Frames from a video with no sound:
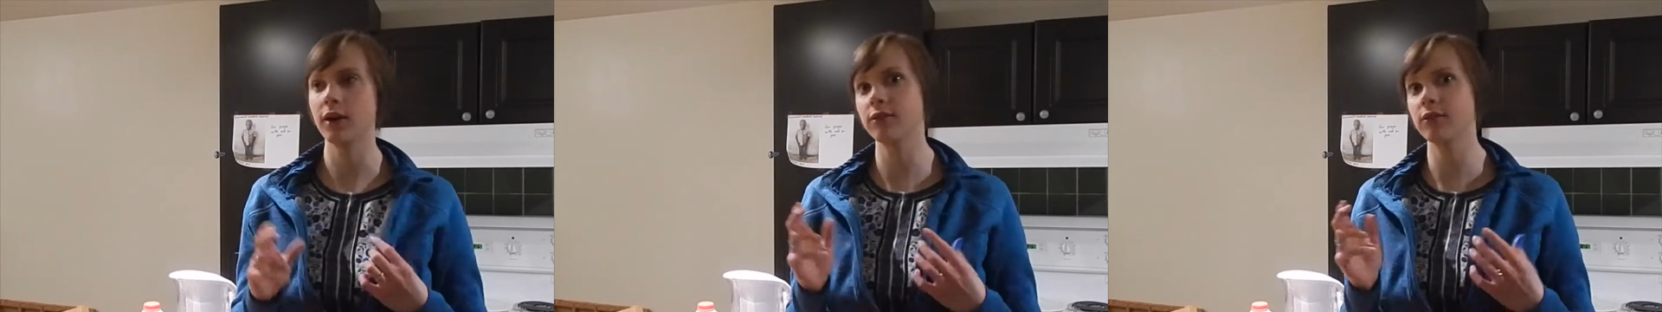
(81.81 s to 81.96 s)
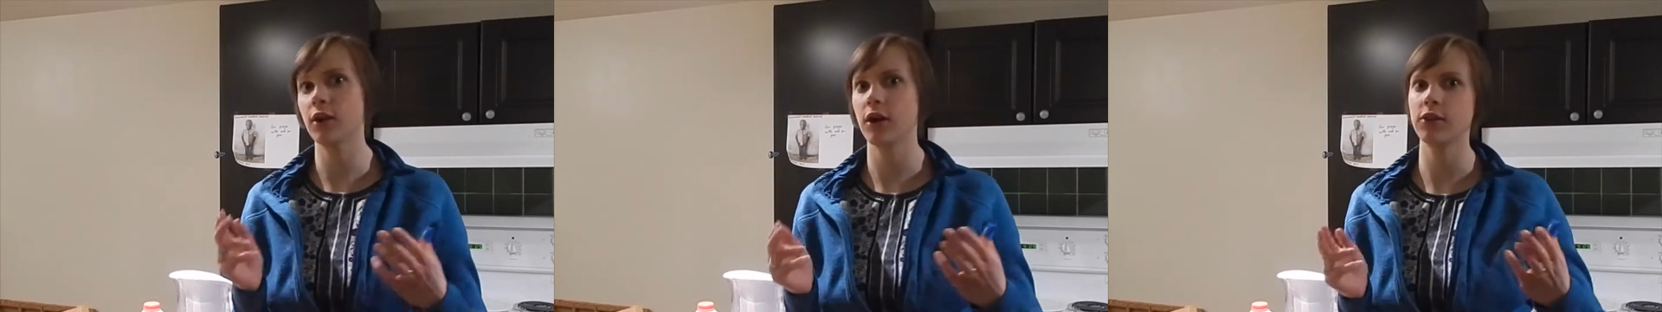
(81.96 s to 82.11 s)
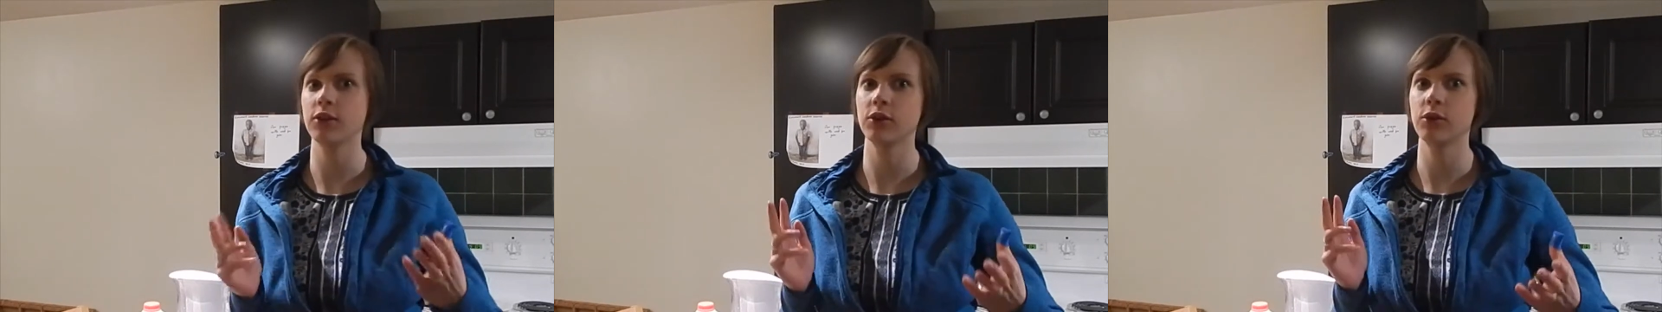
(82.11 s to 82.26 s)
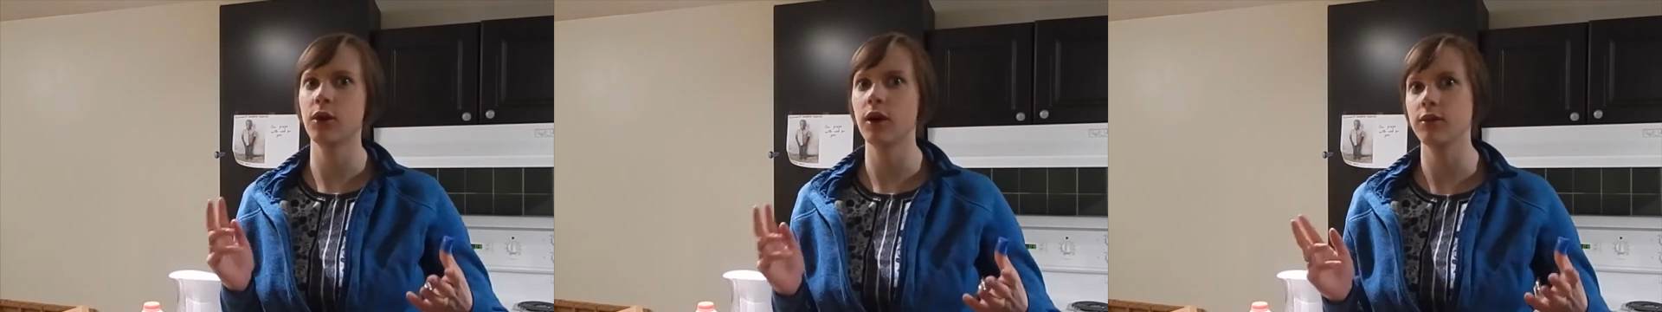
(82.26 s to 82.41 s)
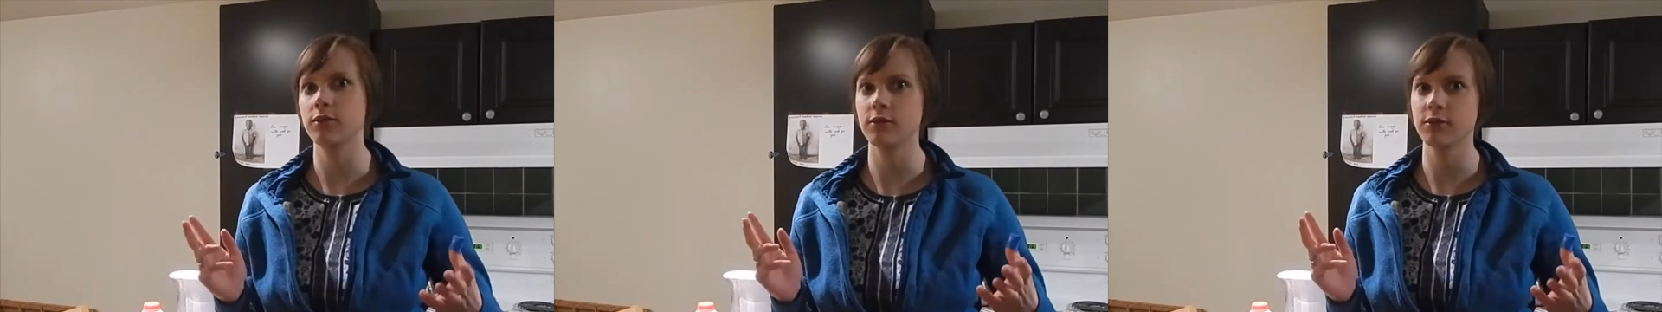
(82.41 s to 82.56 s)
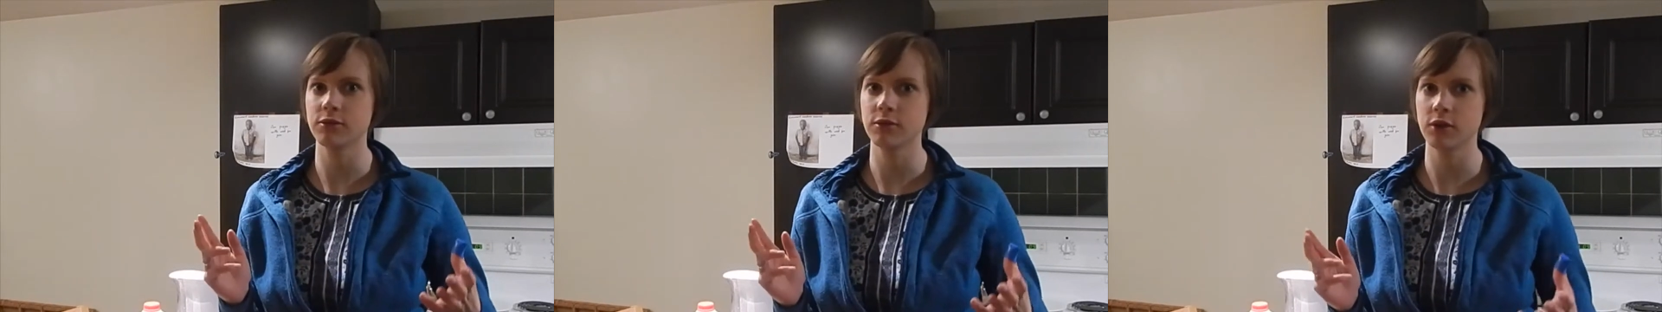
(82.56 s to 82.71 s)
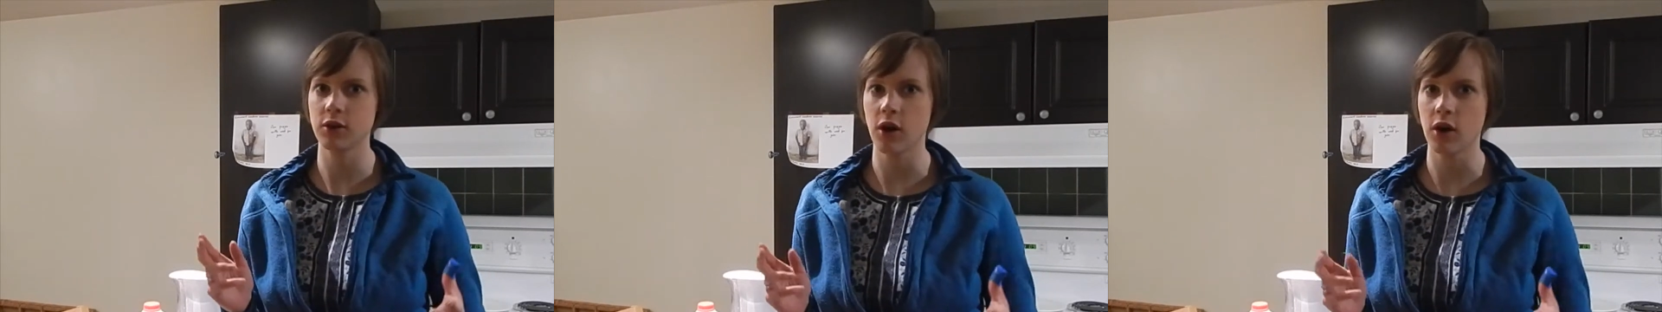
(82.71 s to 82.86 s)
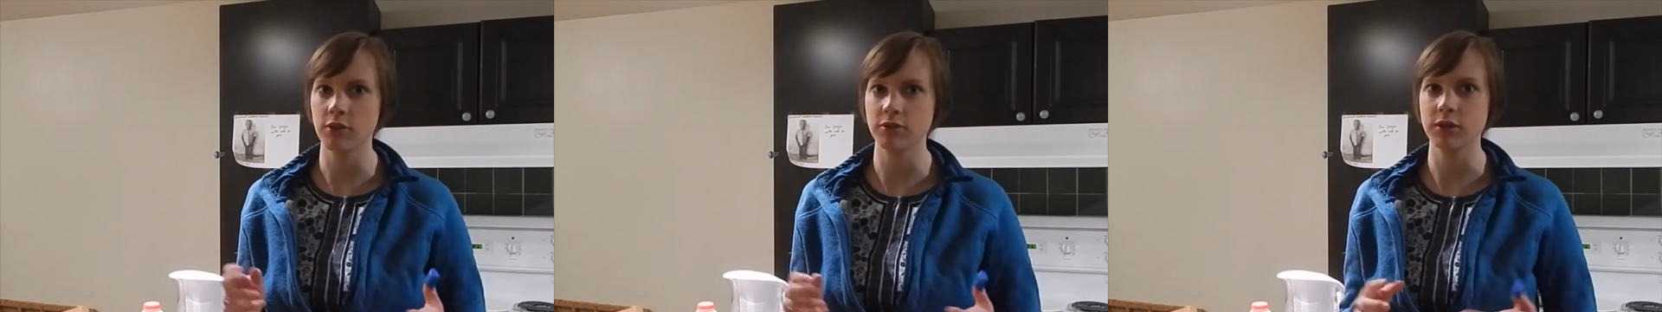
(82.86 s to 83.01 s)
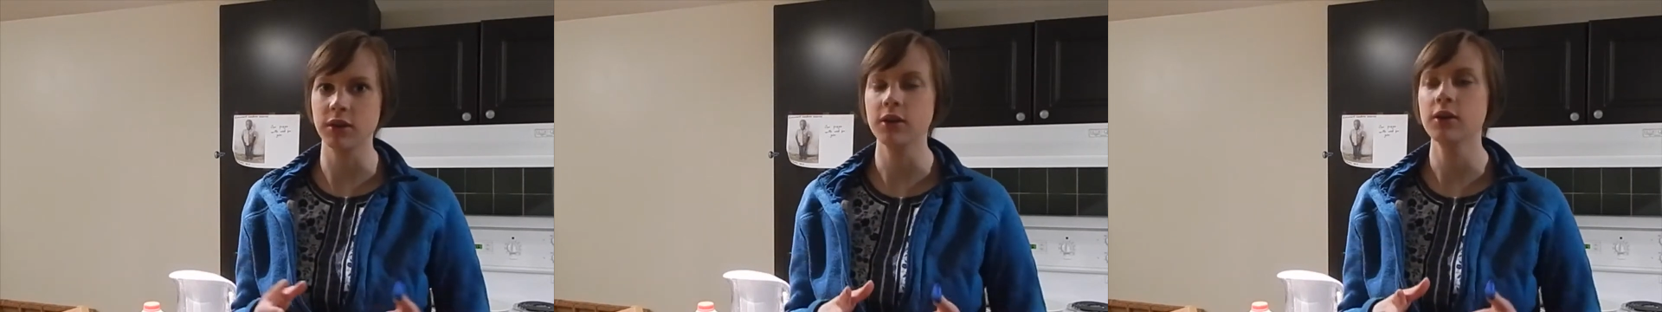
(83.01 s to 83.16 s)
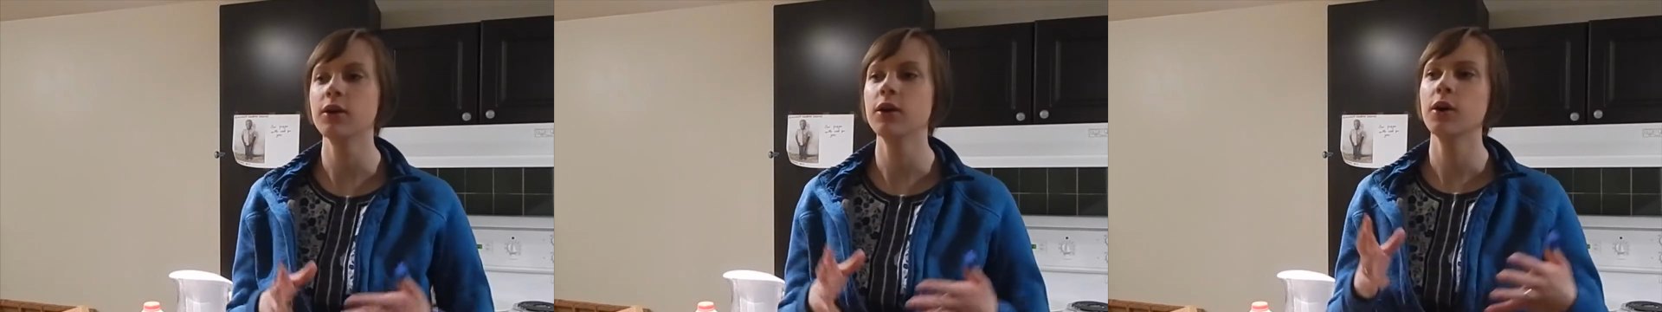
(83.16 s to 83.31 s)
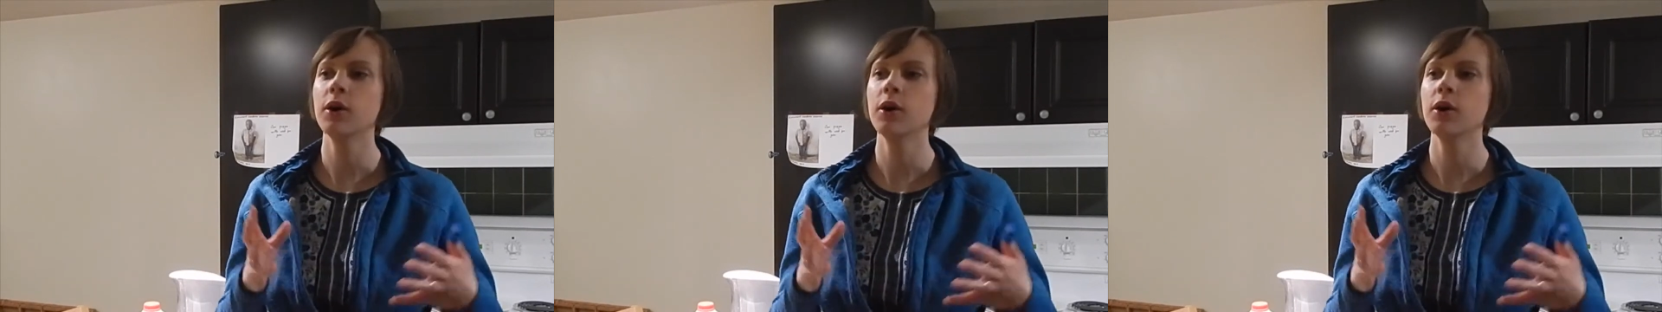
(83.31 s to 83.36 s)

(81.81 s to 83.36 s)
I've got the craving for coffee.